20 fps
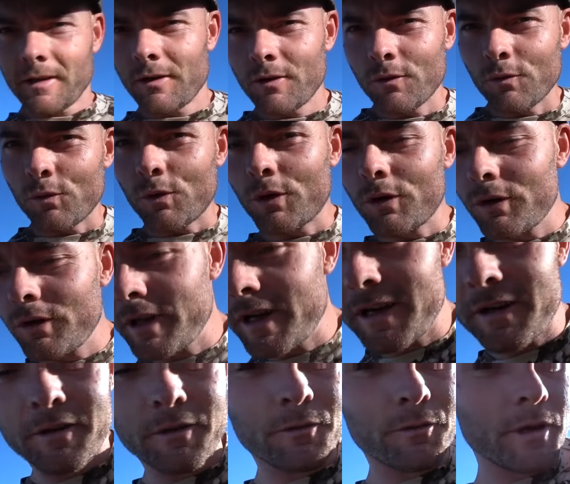whirl
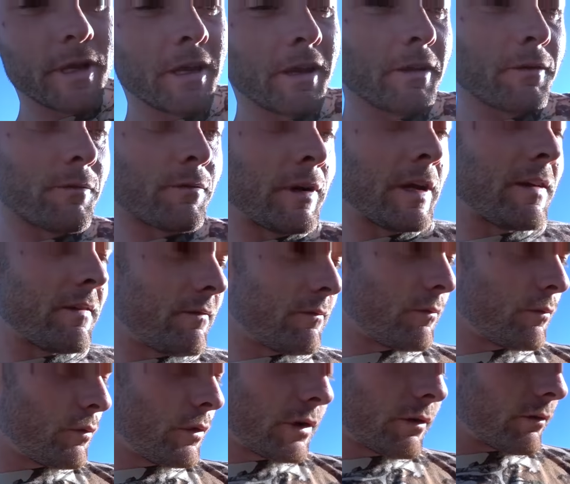out of the way and it right
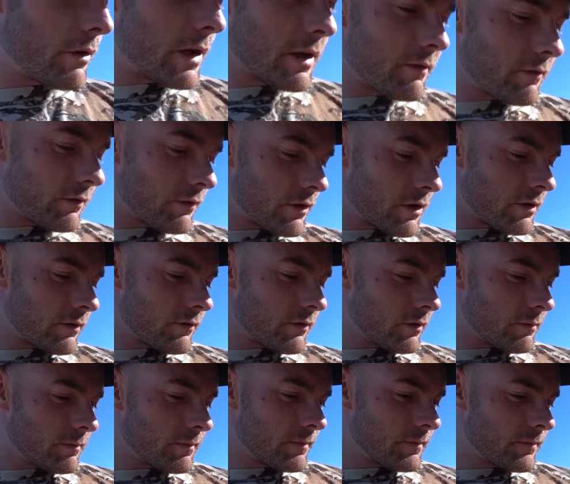went right in front of
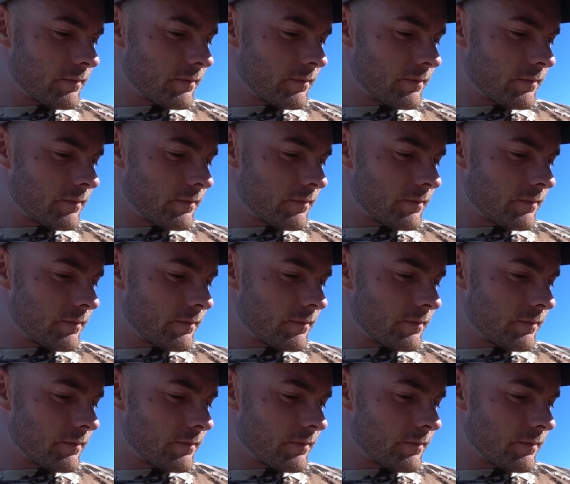him.